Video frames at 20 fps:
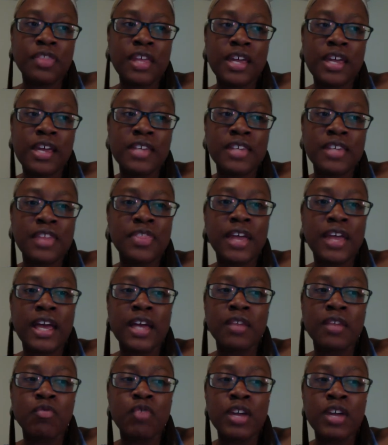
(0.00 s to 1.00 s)
things and
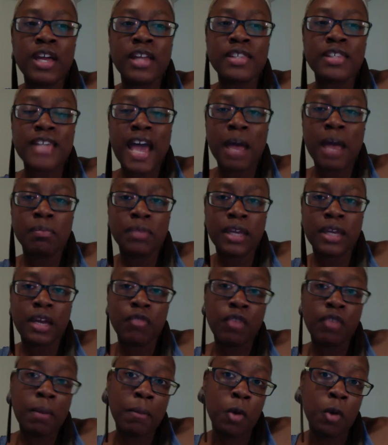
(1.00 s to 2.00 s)
then readapting
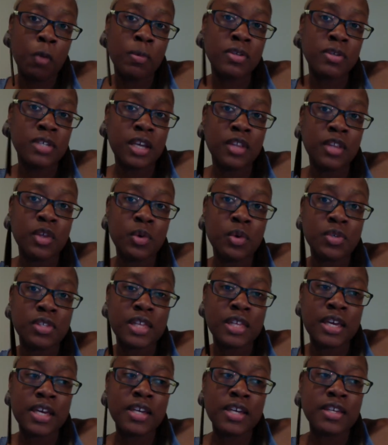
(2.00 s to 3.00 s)
and repurposing those
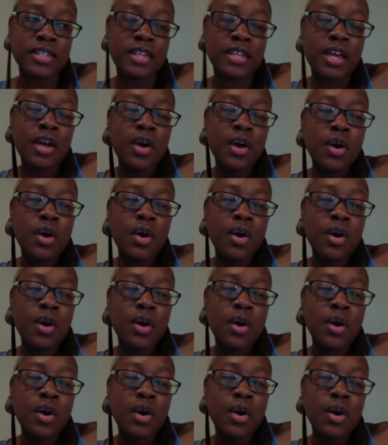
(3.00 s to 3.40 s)
things